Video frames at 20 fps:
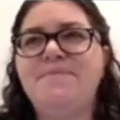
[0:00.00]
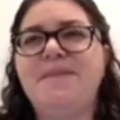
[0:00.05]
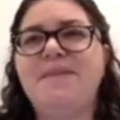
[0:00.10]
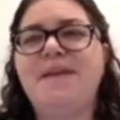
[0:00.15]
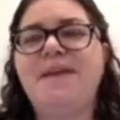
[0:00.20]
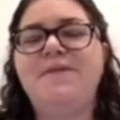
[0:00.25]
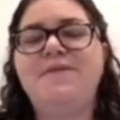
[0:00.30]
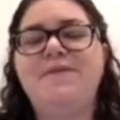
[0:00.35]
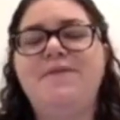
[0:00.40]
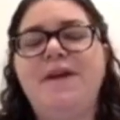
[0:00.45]

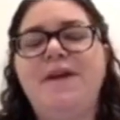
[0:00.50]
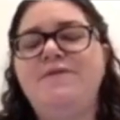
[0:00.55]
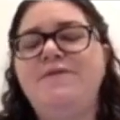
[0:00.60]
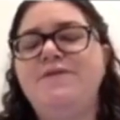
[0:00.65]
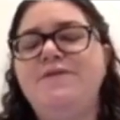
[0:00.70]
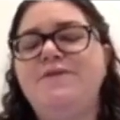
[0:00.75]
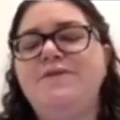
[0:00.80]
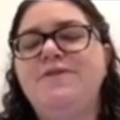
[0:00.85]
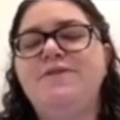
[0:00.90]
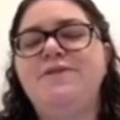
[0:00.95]
if
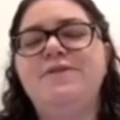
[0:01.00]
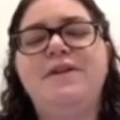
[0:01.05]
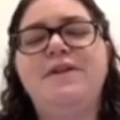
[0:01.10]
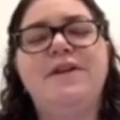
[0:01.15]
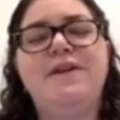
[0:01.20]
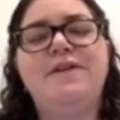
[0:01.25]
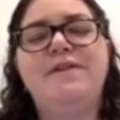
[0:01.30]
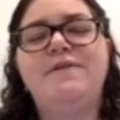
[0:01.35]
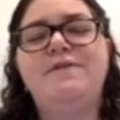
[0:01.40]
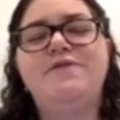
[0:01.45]

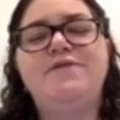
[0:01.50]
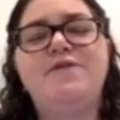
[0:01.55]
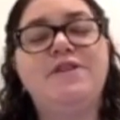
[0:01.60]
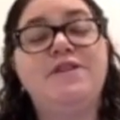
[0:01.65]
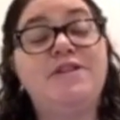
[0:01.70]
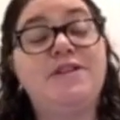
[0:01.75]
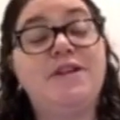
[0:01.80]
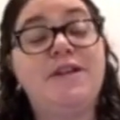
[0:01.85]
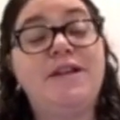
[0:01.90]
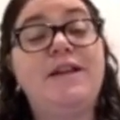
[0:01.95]
you're trying to
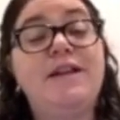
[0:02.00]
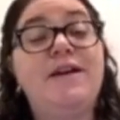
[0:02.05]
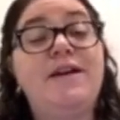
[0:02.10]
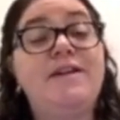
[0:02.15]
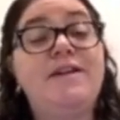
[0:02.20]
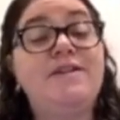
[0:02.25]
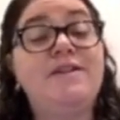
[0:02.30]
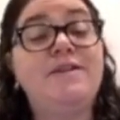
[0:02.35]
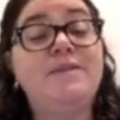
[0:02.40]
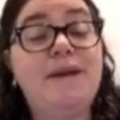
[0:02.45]
tell a lie
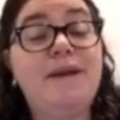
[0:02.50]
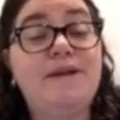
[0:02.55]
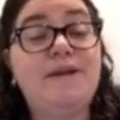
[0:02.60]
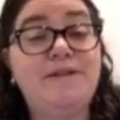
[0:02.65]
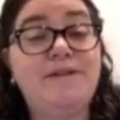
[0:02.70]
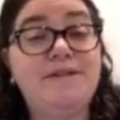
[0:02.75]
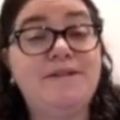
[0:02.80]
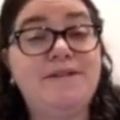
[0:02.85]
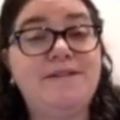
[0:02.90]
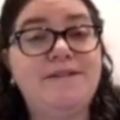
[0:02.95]
to your
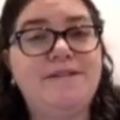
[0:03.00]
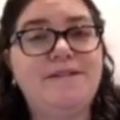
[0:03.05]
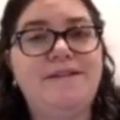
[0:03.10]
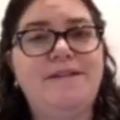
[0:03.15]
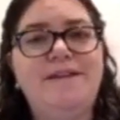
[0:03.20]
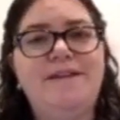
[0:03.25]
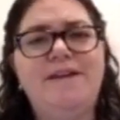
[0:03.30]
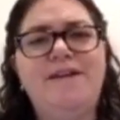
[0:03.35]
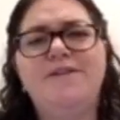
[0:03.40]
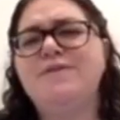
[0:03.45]
parents.
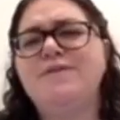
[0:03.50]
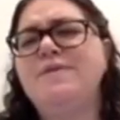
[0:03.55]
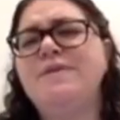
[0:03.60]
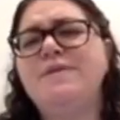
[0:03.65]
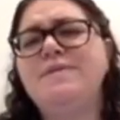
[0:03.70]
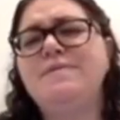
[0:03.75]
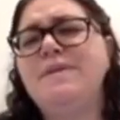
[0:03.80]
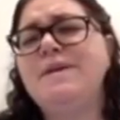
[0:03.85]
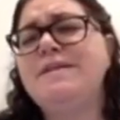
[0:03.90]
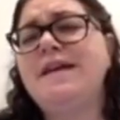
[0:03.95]
It's always
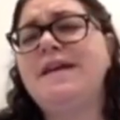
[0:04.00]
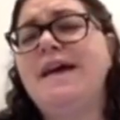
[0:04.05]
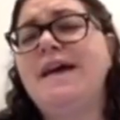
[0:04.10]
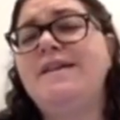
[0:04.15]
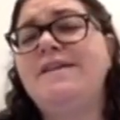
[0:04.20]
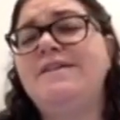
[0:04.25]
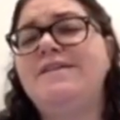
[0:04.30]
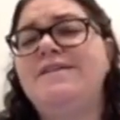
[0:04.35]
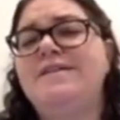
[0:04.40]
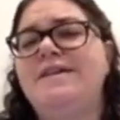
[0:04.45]
much
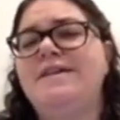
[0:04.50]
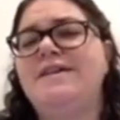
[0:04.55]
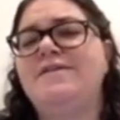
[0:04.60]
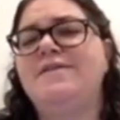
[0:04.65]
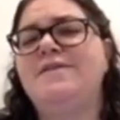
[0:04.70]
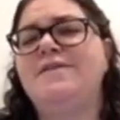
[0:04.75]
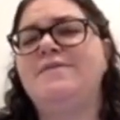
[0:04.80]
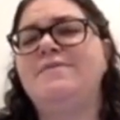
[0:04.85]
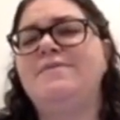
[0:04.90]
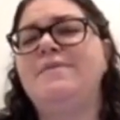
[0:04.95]
harder to tell
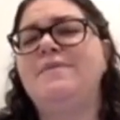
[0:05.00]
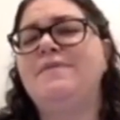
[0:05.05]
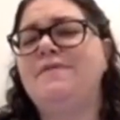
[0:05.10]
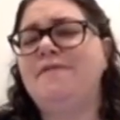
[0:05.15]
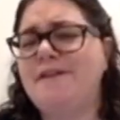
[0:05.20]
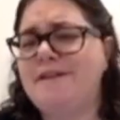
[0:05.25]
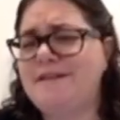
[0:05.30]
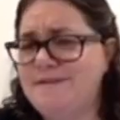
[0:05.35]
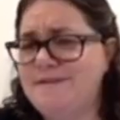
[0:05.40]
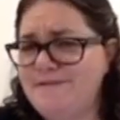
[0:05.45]
them
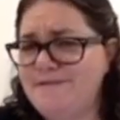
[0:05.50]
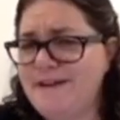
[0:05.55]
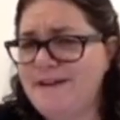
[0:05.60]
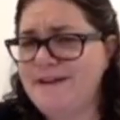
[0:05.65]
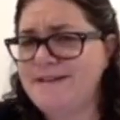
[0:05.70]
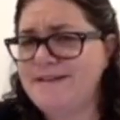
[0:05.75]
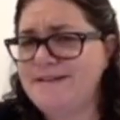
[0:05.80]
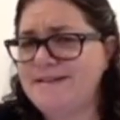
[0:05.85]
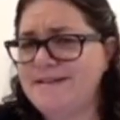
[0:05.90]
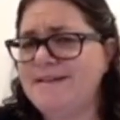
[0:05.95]

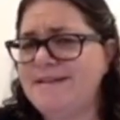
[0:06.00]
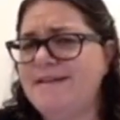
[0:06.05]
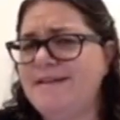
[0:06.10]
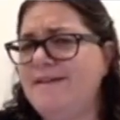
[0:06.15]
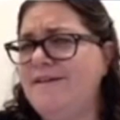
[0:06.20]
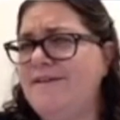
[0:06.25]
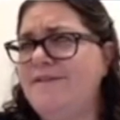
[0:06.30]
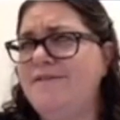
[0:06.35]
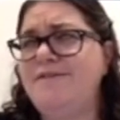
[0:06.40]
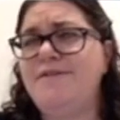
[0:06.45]
face-to-face.
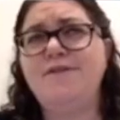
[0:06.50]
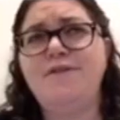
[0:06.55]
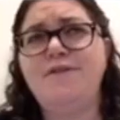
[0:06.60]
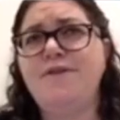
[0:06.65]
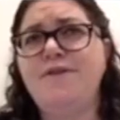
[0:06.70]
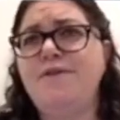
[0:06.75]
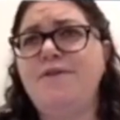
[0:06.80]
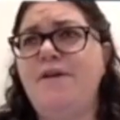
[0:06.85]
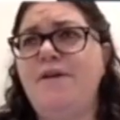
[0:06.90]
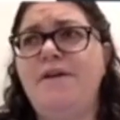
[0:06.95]

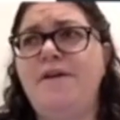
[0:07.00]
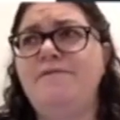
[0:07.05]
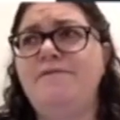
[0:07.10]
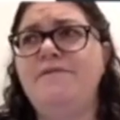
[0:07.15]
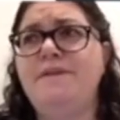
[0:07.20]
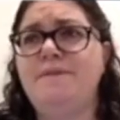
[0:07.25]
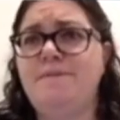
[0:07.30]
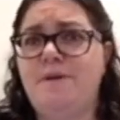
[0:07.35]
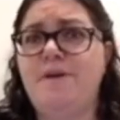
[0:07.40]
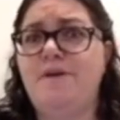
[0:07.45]
No, I've
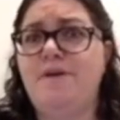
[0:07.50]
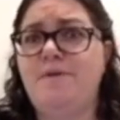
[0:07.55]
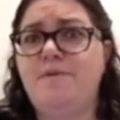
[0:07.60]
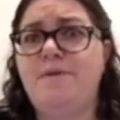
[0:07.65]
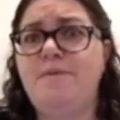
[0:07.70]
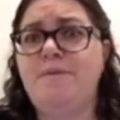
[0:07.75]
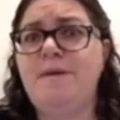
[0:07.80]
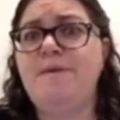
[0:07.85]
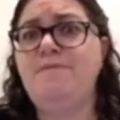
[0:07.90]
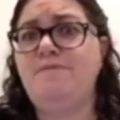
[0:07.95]
done my homework,
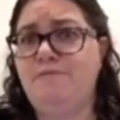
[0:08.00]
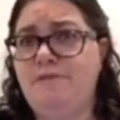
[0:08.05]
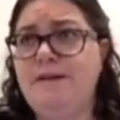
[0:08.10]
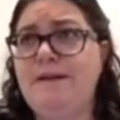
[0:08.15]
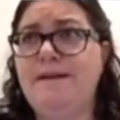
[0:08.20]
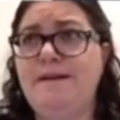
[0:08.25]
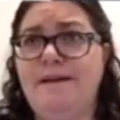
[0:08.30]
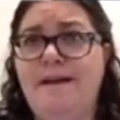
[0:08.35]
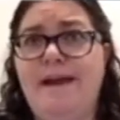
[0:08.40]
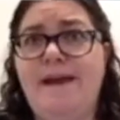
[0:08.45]
Mum,
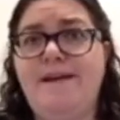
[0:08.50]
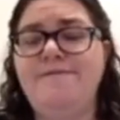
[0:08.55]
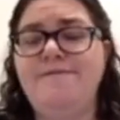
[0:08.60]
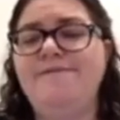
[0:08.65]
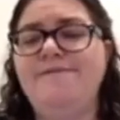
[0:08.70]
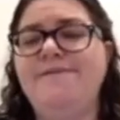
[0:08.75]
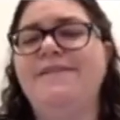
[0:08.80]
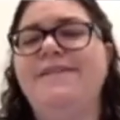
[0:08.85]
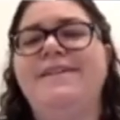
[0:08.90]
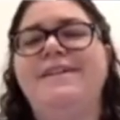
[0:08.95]
really I have.
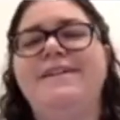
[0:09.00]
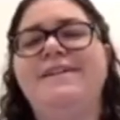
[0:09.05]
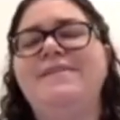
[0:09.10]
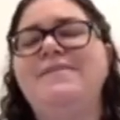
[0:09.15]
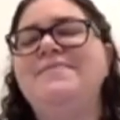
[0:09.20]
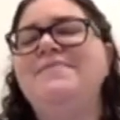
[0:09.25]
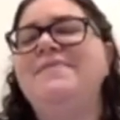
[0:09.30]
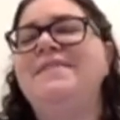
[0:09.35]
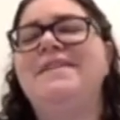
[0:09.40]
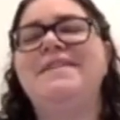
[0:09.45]

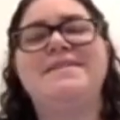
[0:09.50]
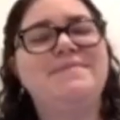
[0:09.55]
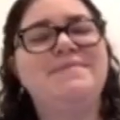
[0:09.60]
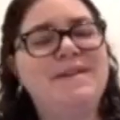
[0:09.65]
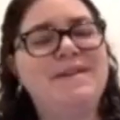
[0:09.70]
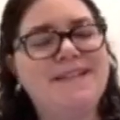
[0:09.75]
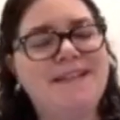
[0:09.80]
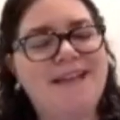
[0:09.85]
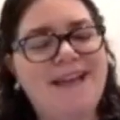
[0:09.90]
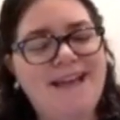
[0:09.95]
It's
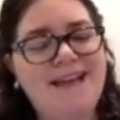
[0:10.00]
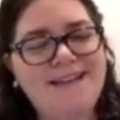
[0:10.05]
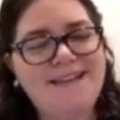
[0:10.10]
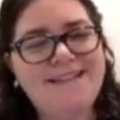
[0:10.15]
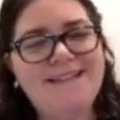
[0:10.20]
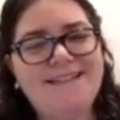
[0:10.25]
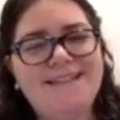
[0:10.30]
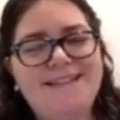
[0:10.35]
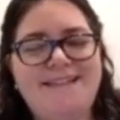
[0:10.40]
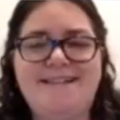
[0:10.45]
much harder
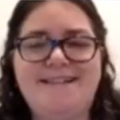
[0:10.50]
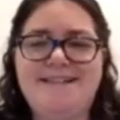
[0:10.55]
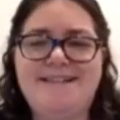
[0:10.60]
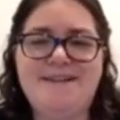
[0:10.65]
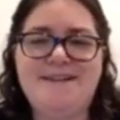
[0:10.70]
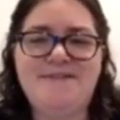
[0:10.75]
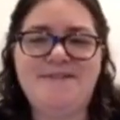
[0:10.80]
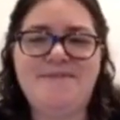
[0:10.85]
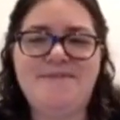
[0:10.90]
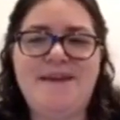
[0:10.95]
to
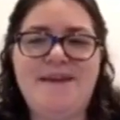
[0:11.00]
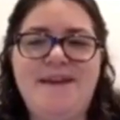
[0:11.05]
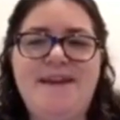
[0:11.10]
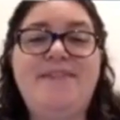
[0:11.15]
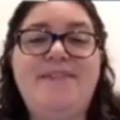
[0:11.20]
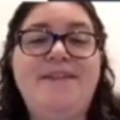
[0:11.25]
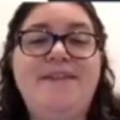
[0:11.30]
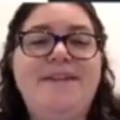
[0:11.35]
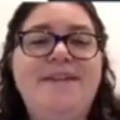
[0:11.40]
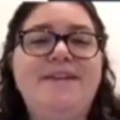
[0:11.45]
tell them that
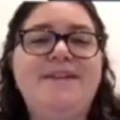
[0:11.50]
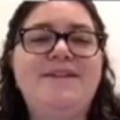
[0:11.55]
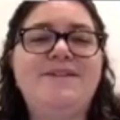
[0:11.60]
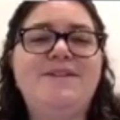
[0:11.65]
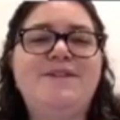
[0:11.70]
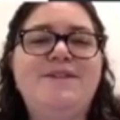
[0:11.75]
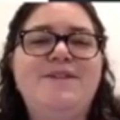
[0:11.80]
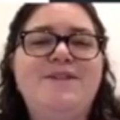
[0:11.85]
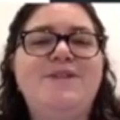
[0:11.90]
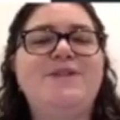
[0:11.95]
than it is
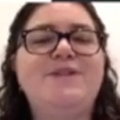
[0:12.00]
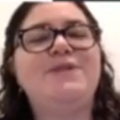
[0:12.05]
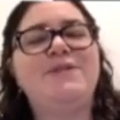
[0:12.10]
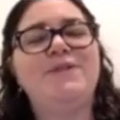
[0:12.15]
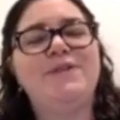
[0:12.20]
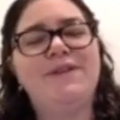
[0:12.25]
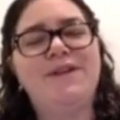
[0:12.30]
to